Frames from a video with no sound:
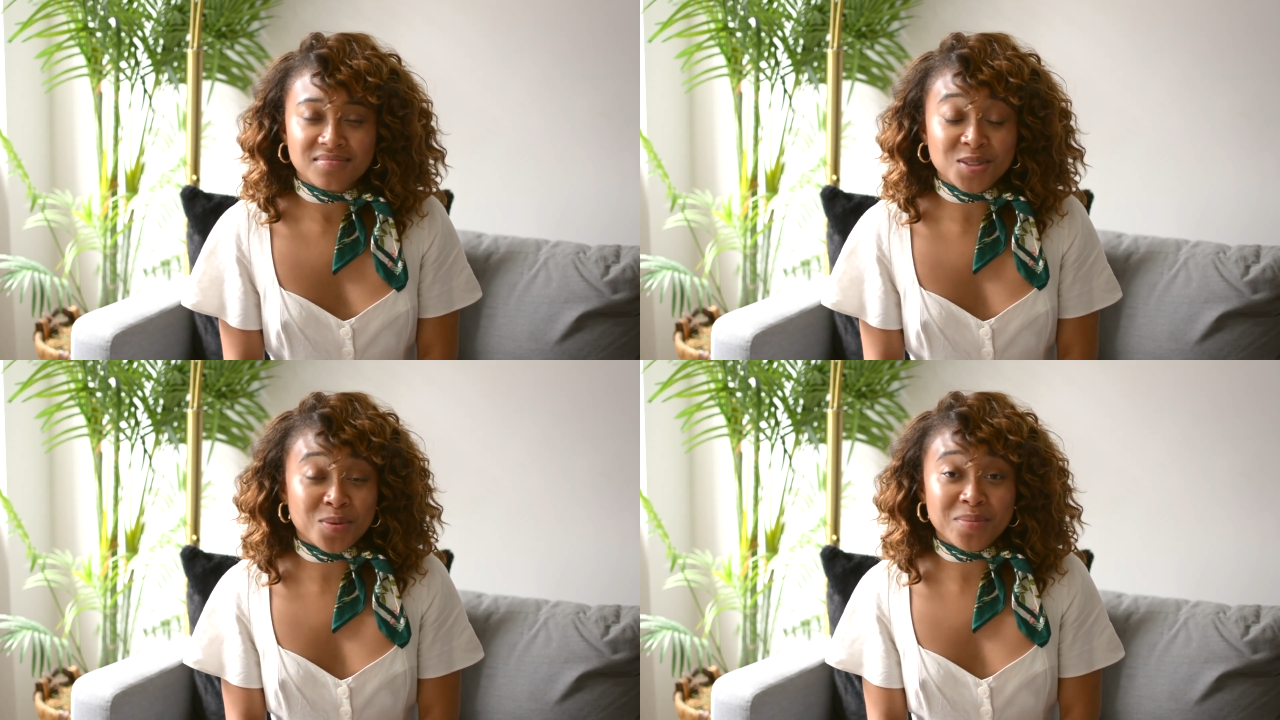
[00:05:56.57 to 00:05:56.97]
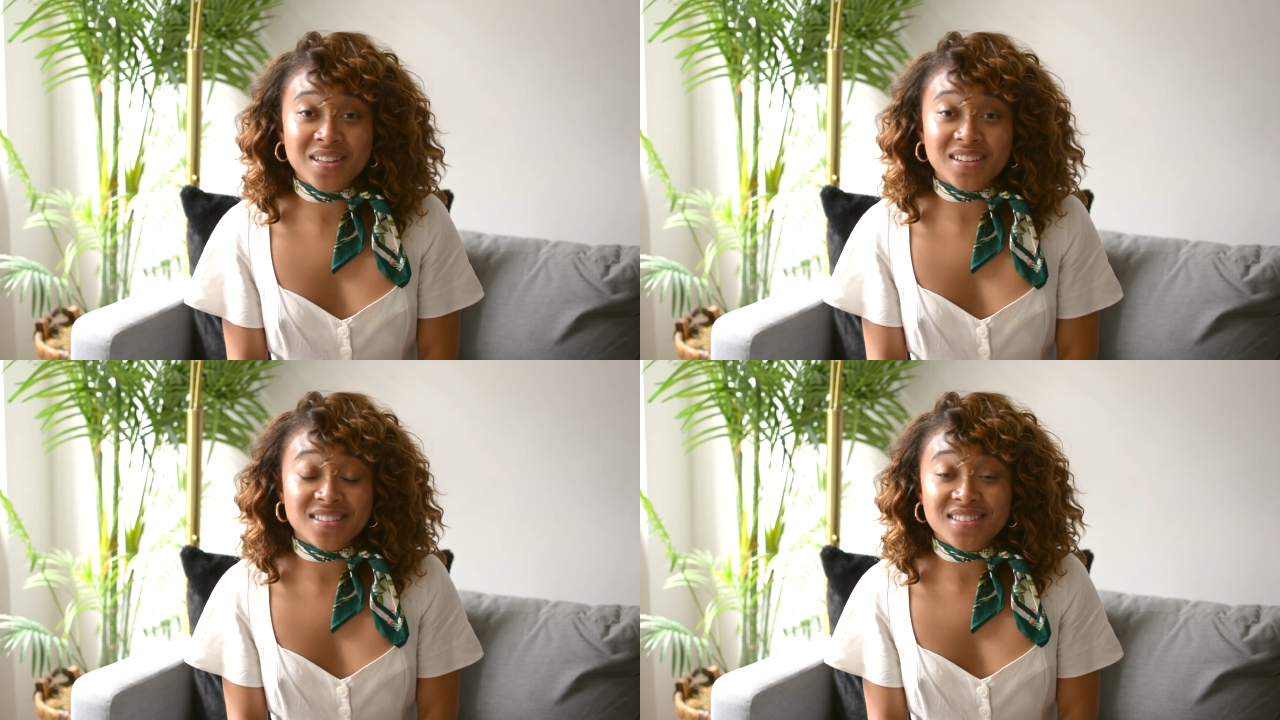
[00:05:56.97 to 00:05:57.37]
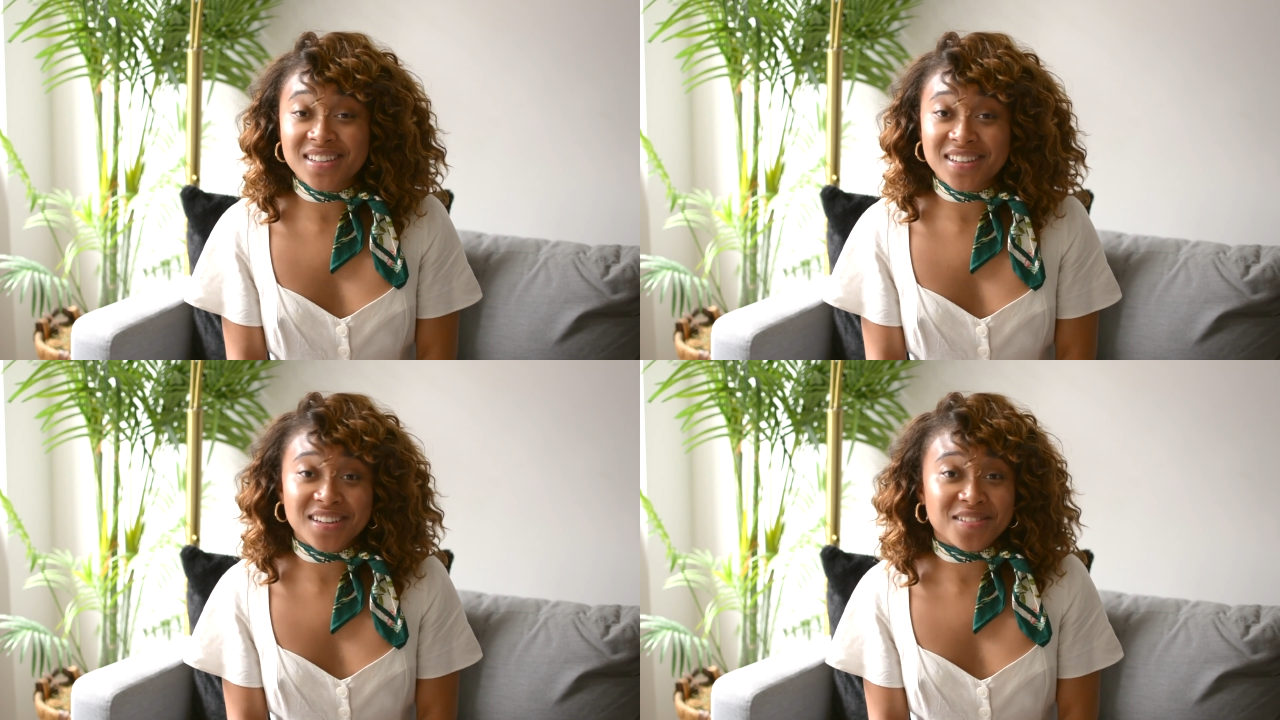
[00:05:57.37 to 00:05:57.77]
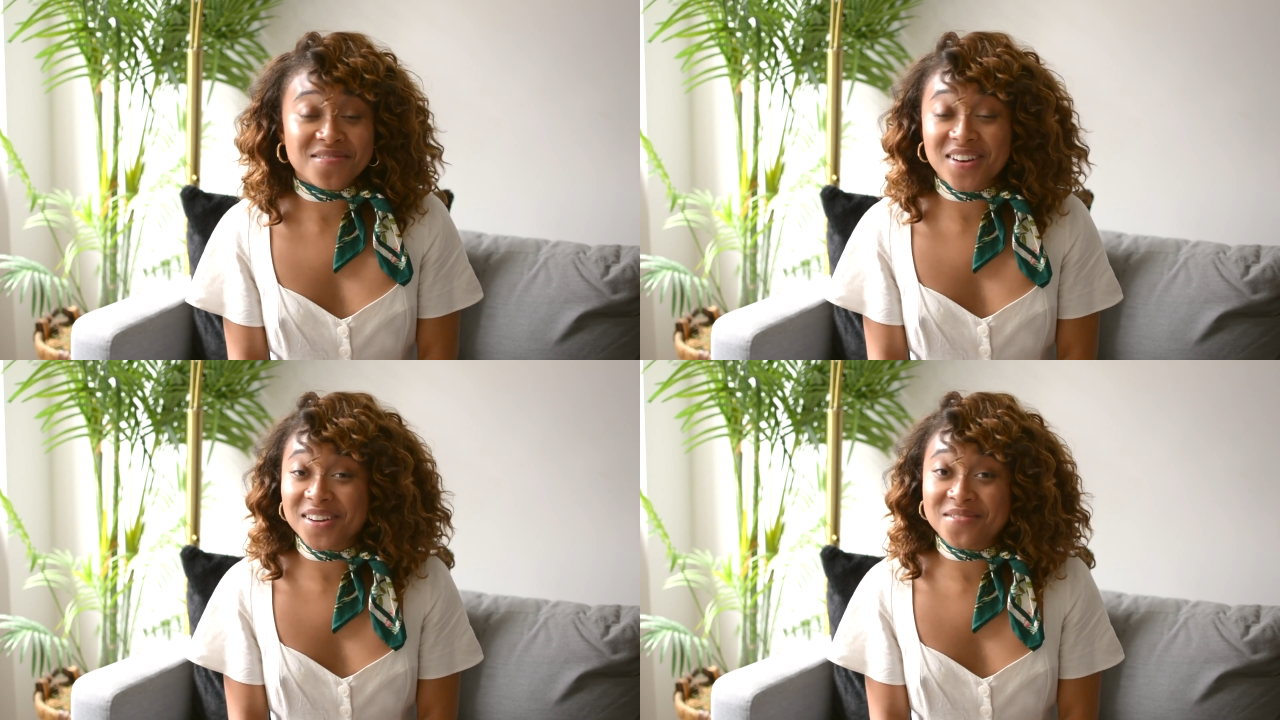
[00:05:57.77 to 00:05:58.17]
that is sitting in
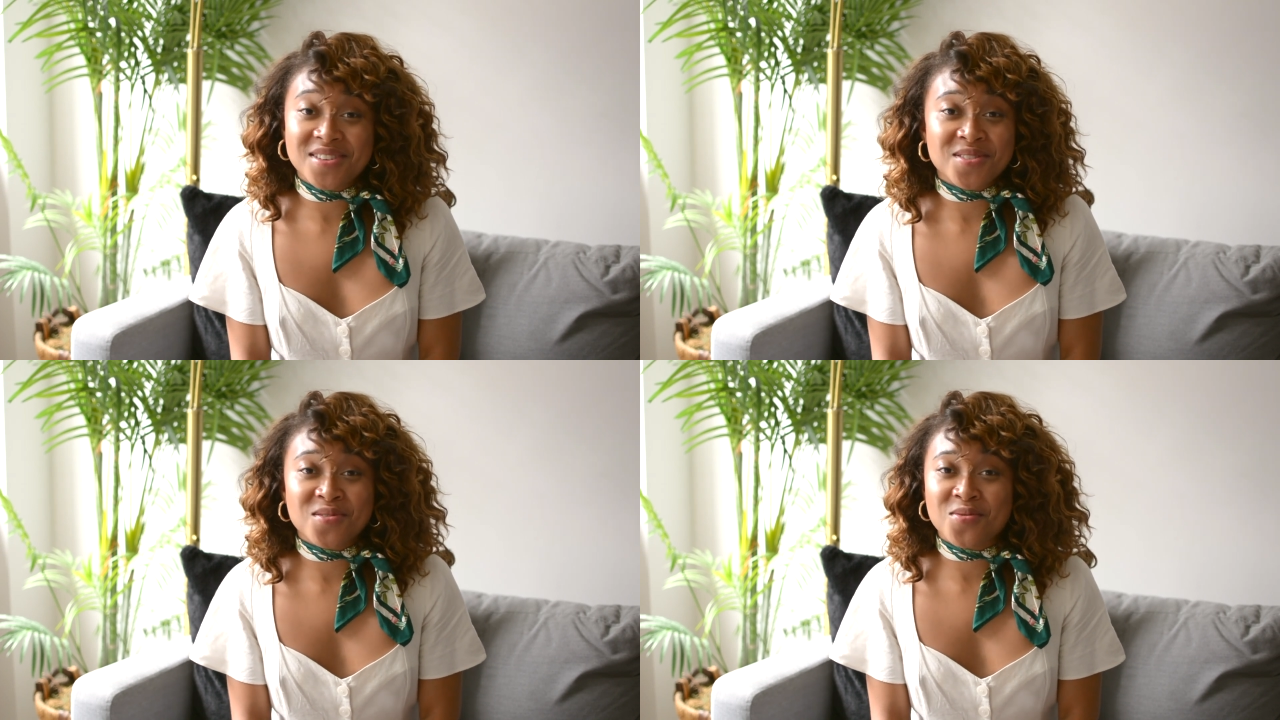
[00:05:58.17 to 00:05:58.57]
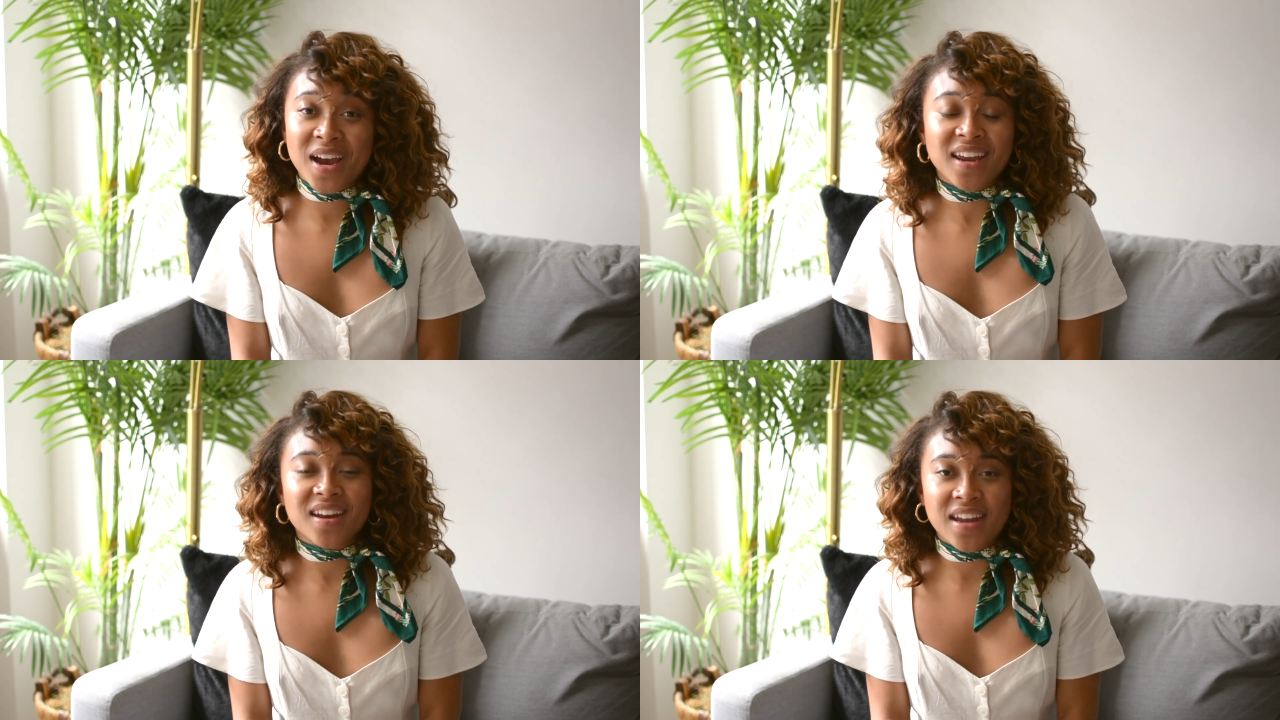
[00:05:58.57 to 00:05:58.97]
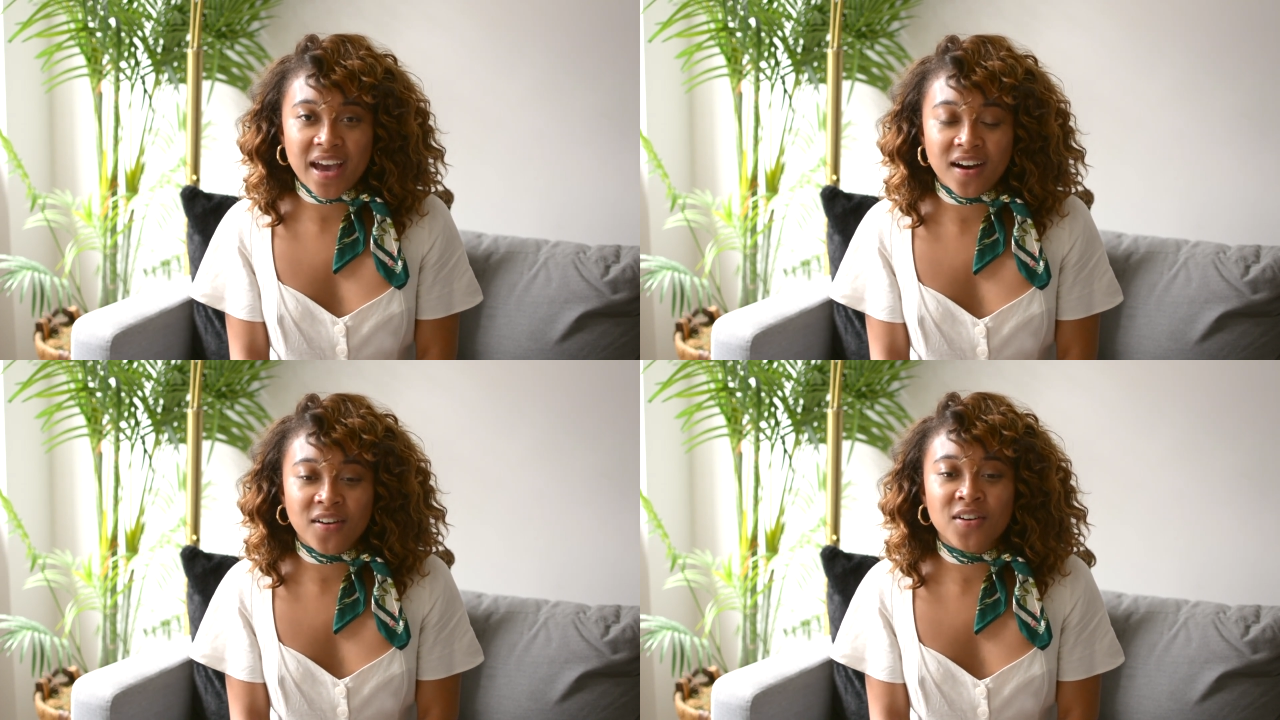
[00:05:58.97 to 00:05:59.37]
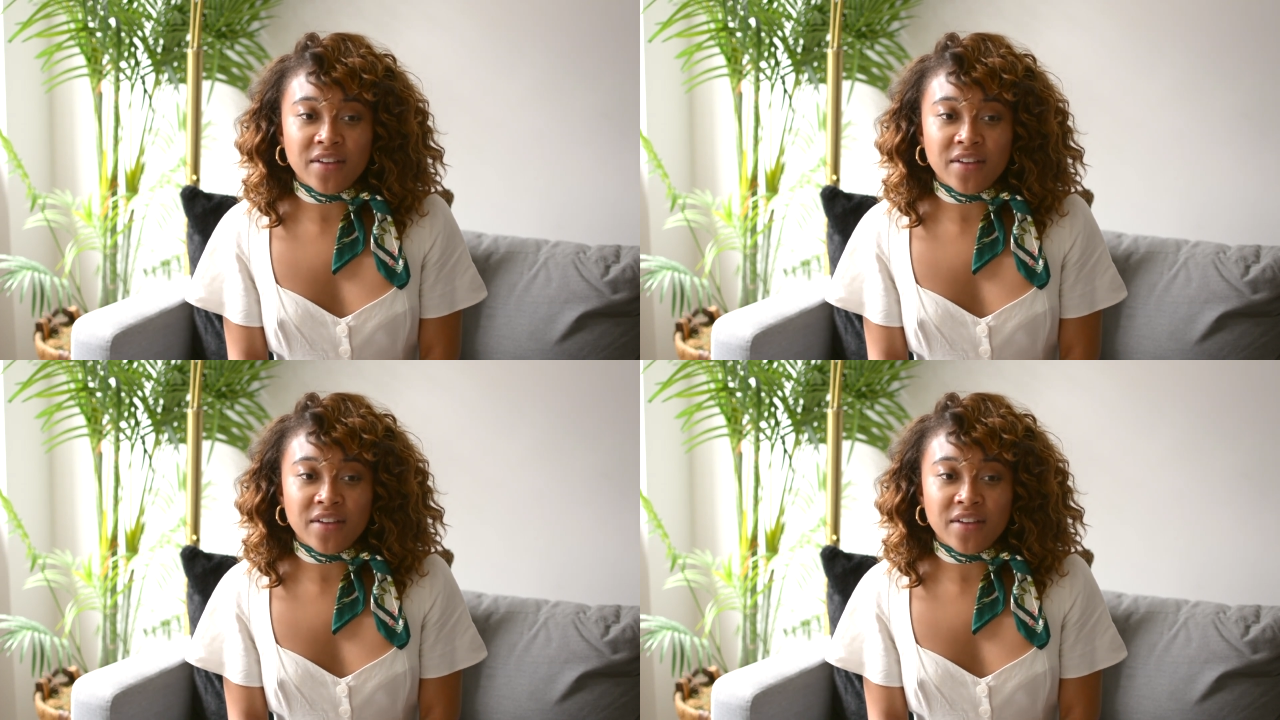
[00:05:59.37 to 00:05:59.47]
front of you right now.